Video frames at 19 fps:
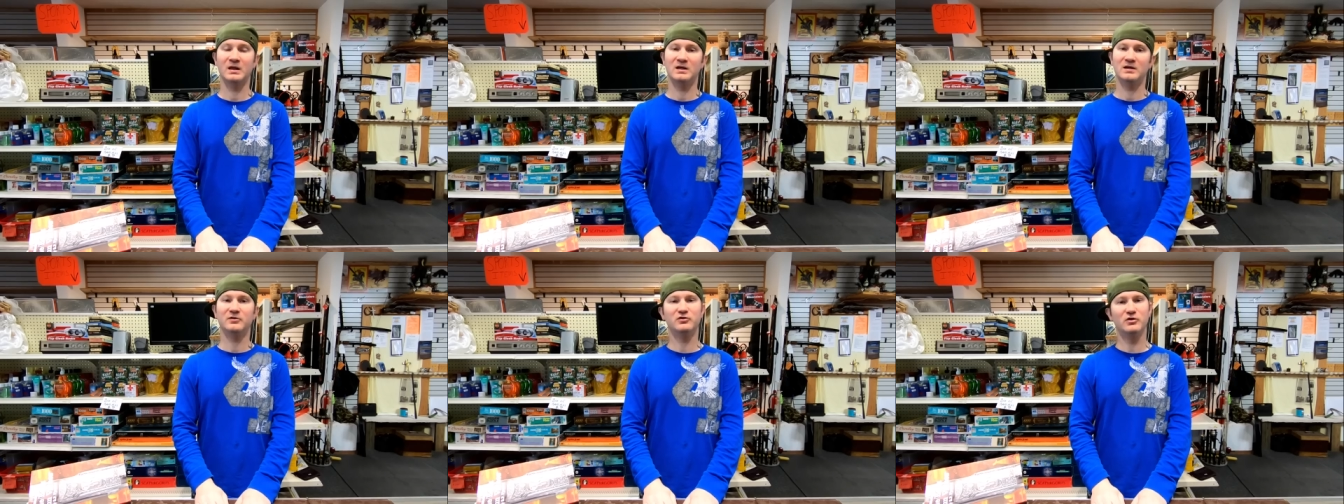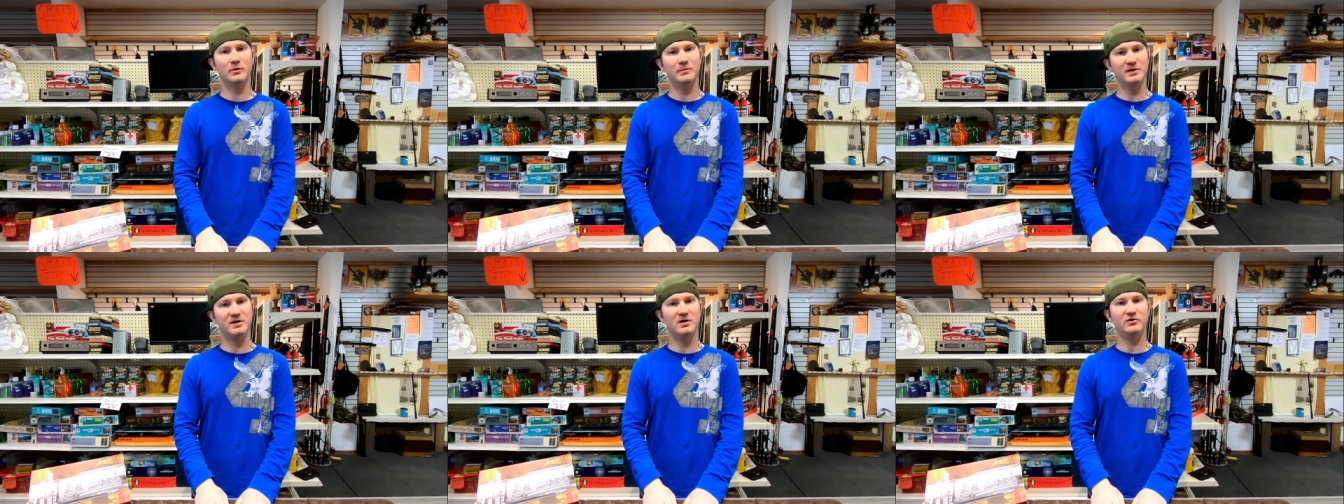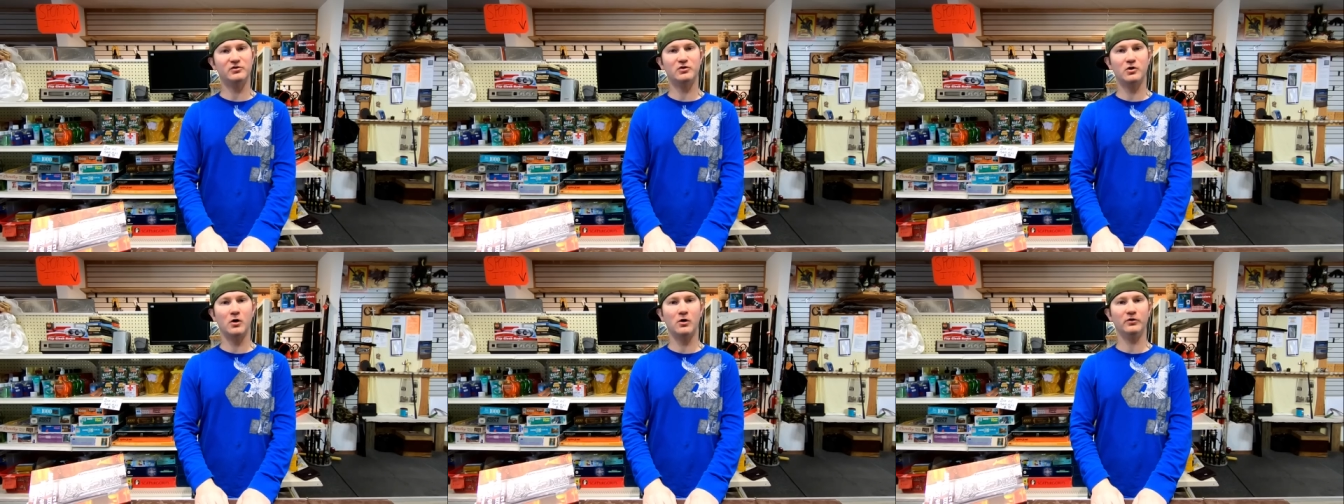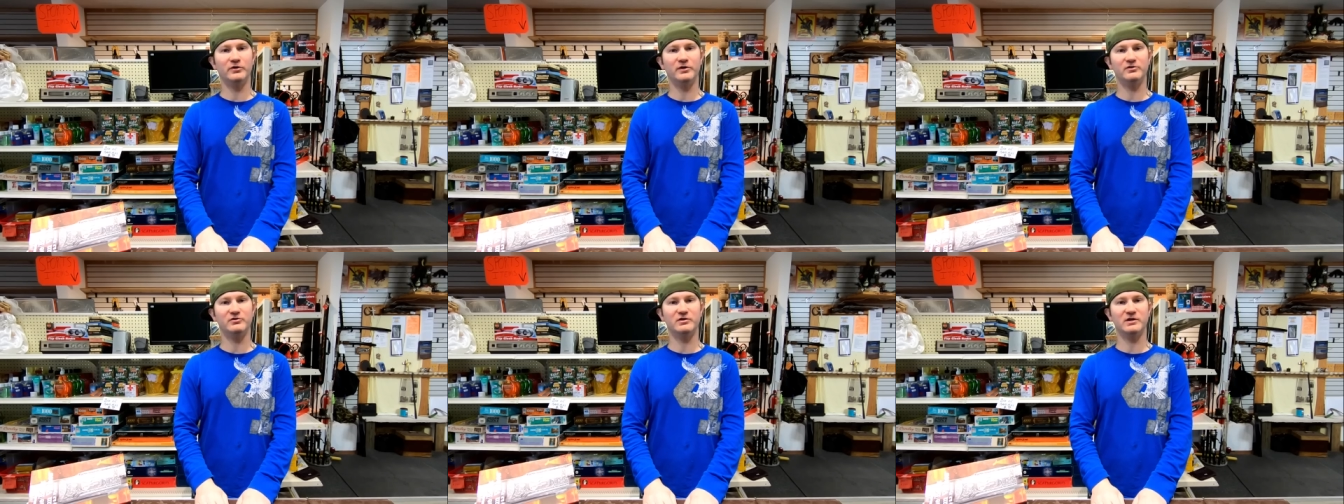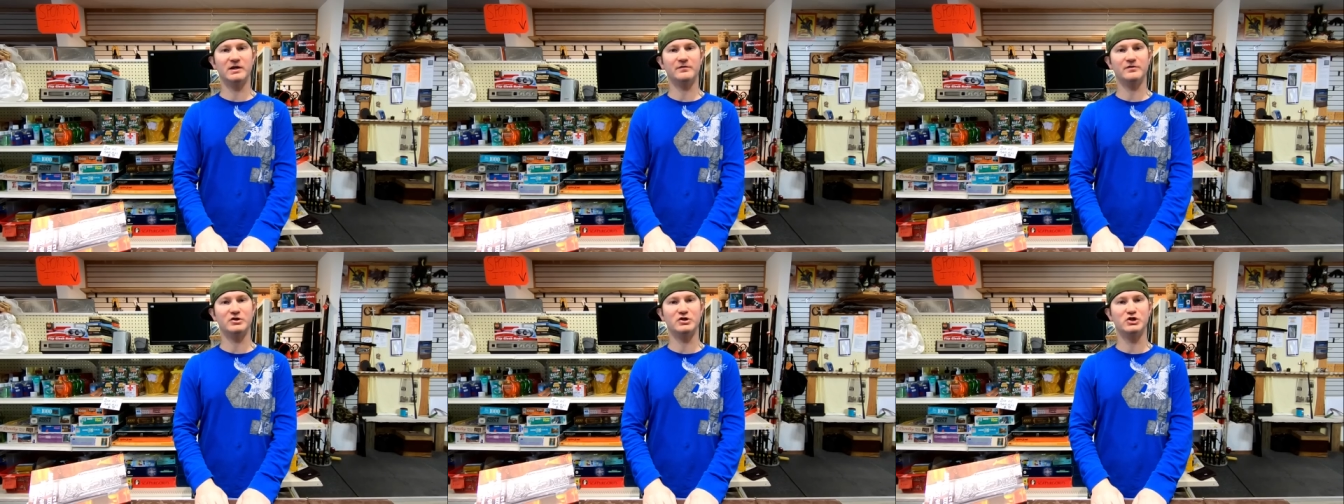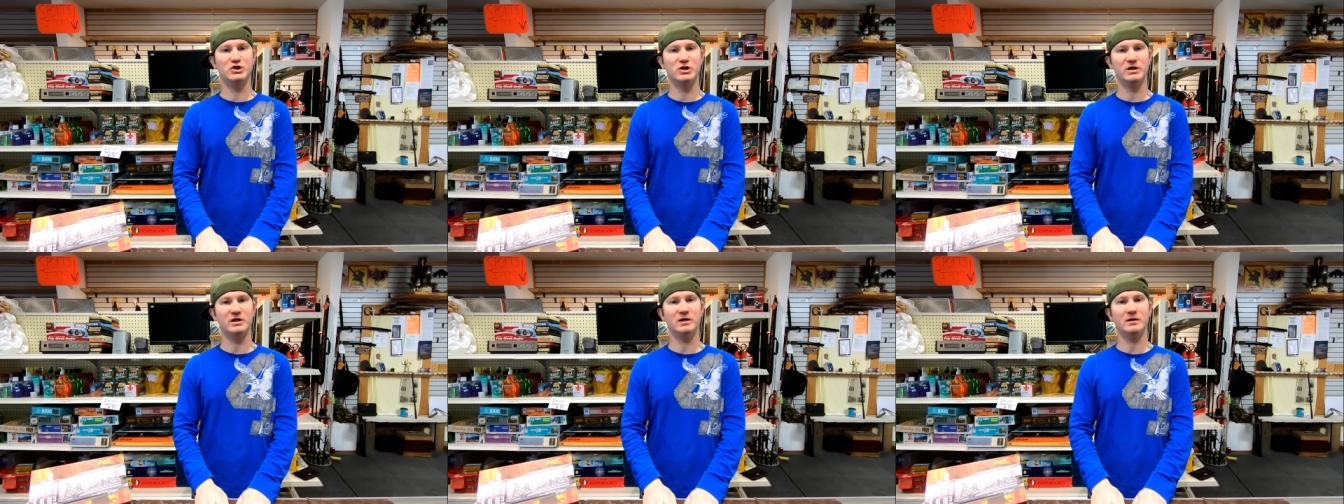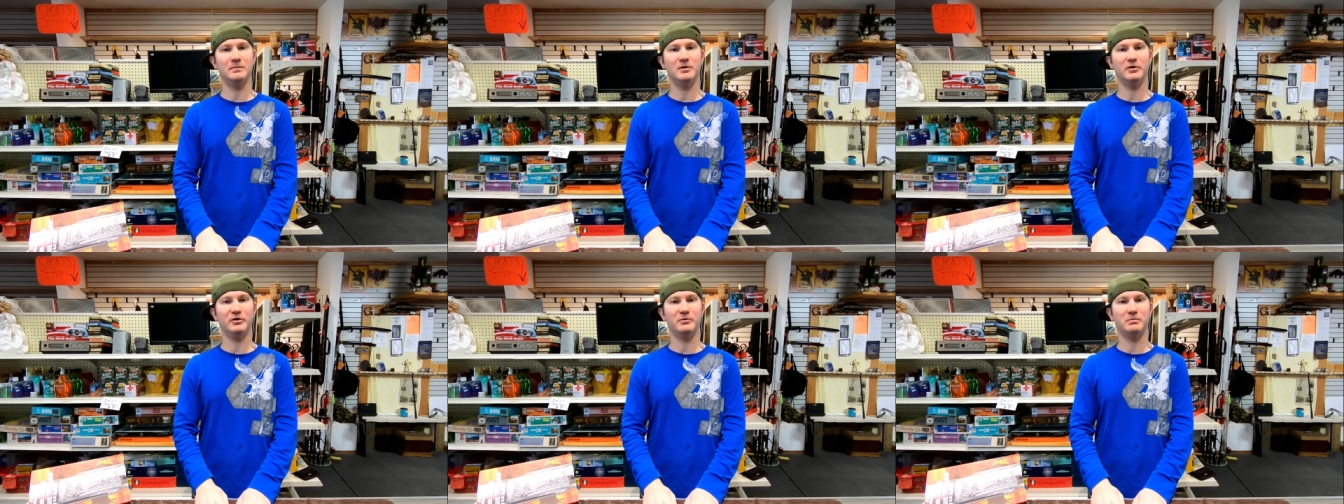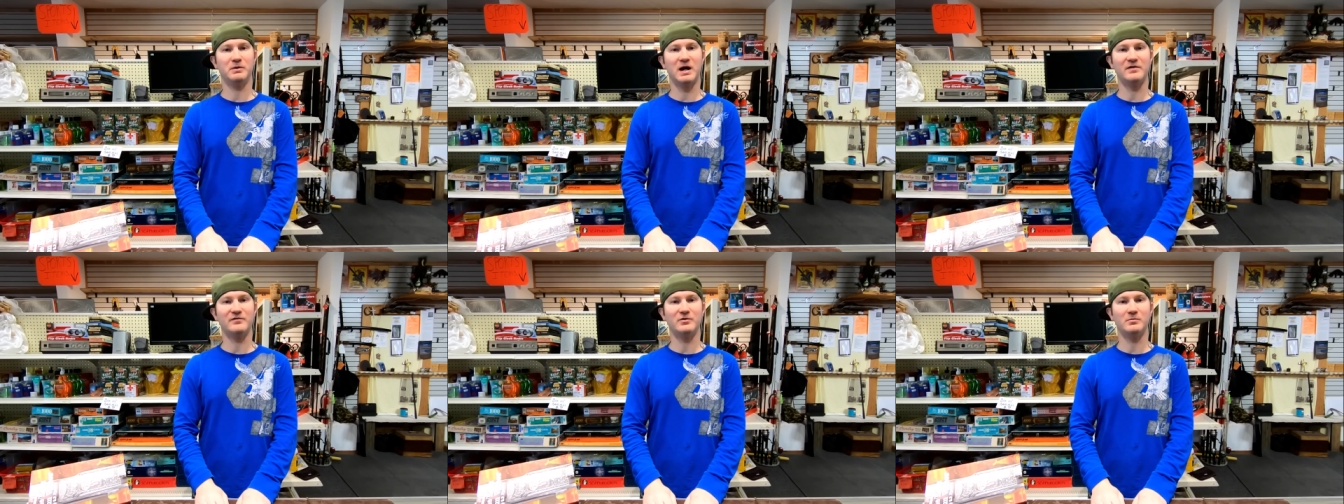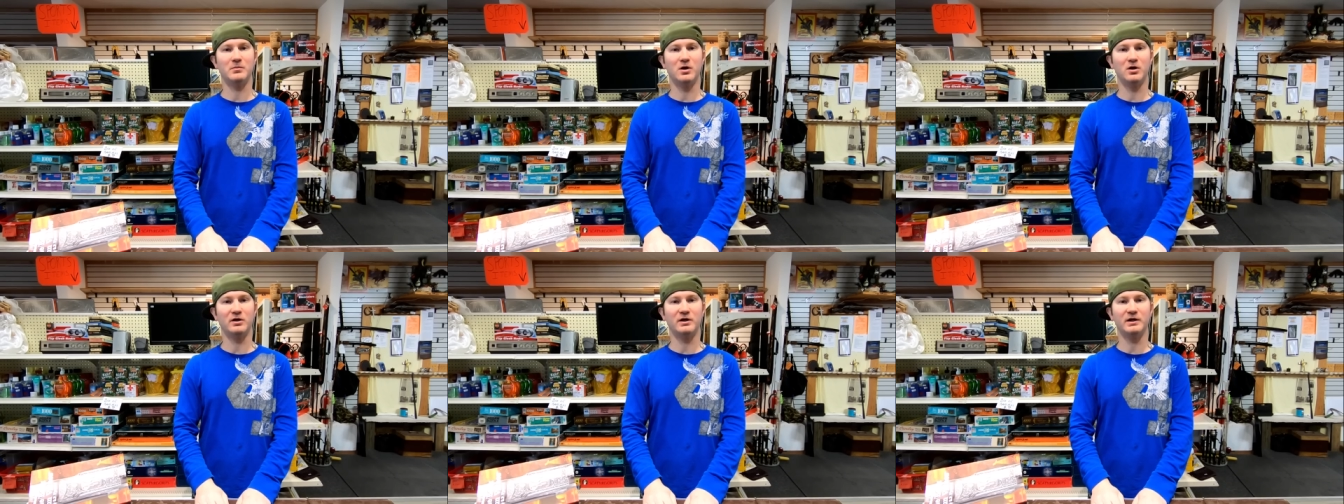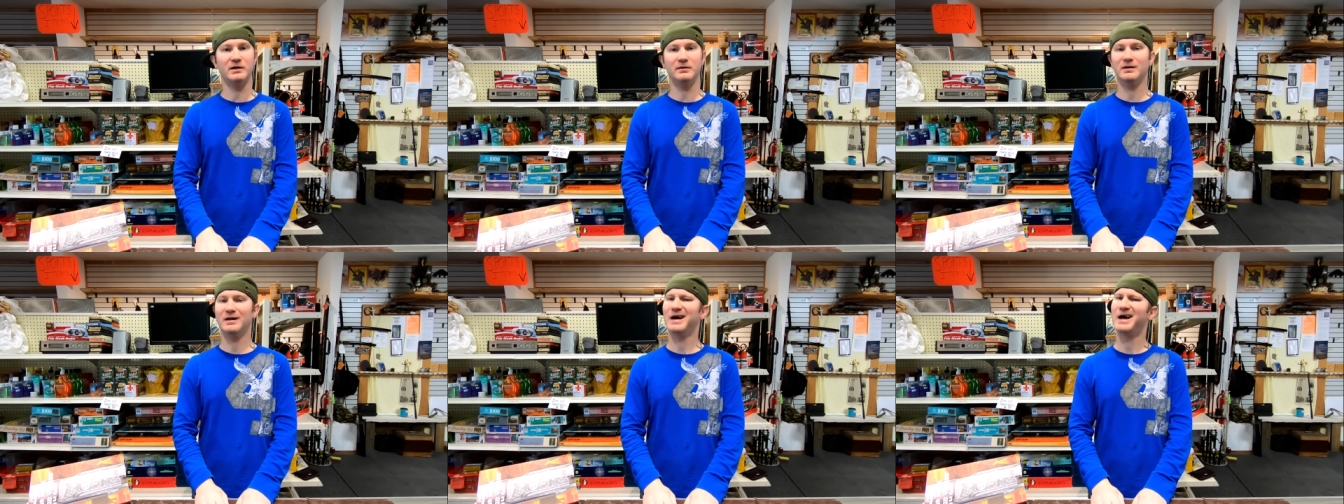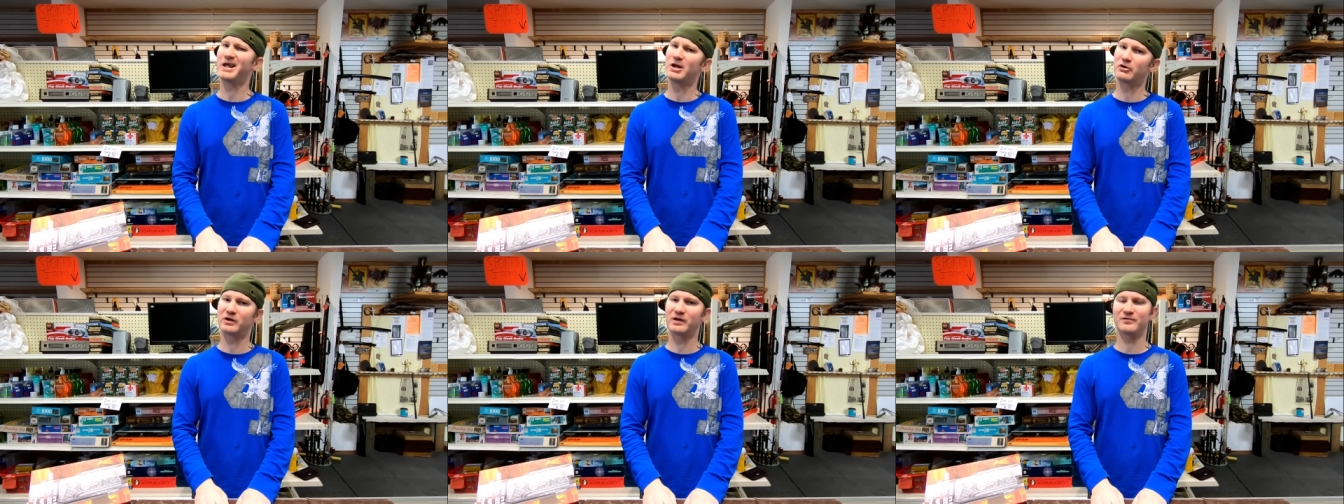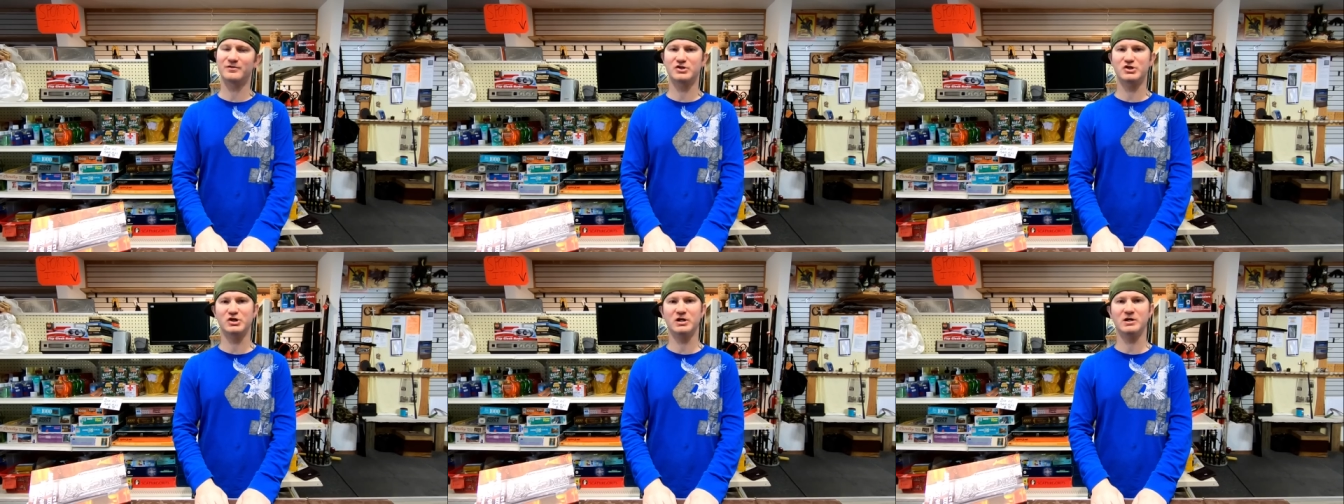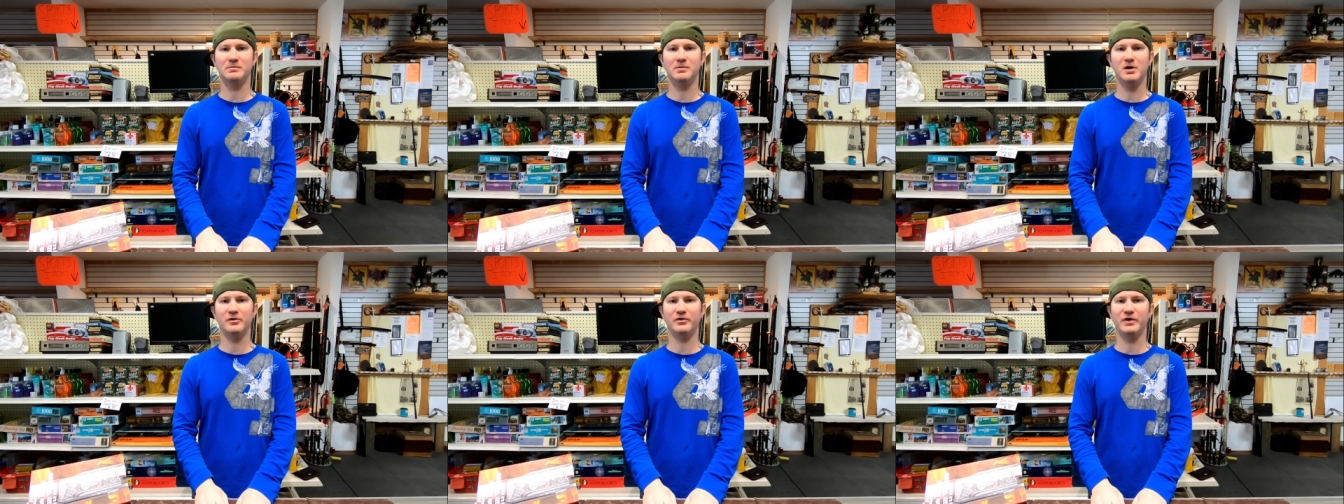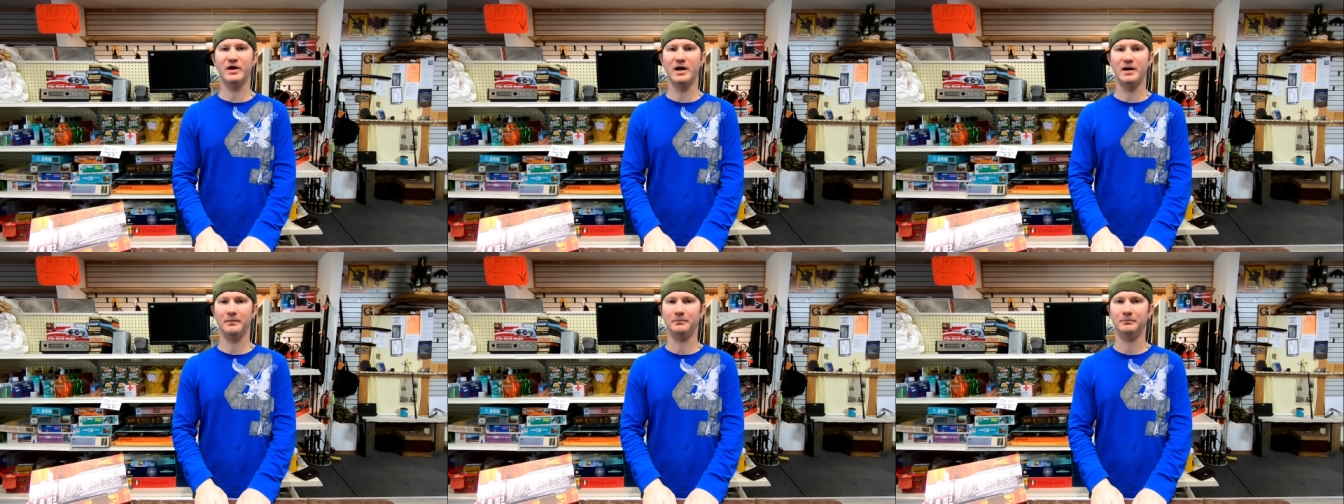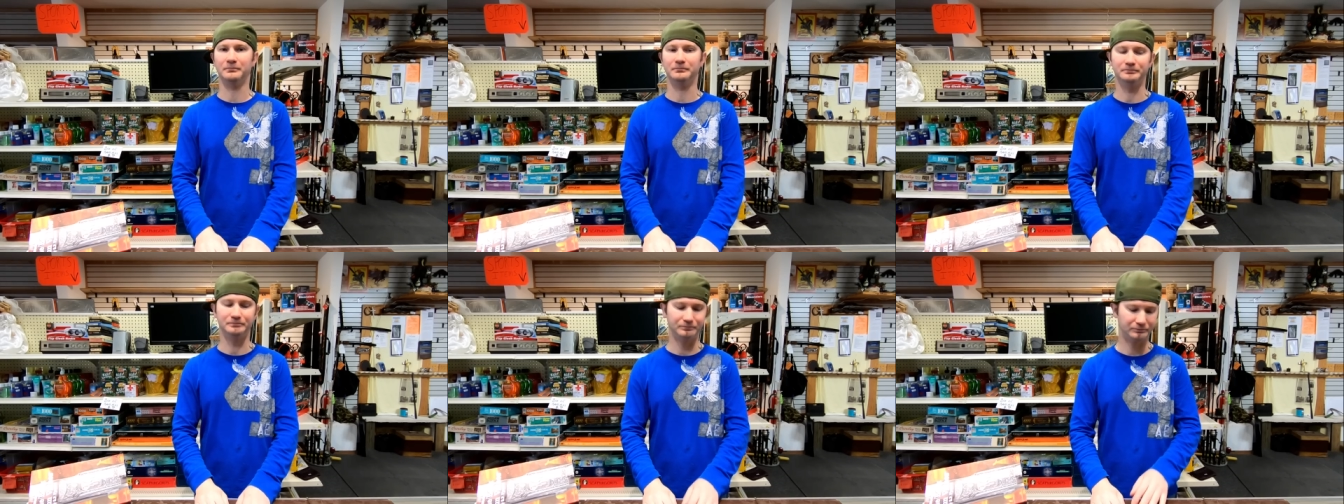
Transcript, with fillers: So because Colt doesn't give a shit about the private market, I don't give a shit about them.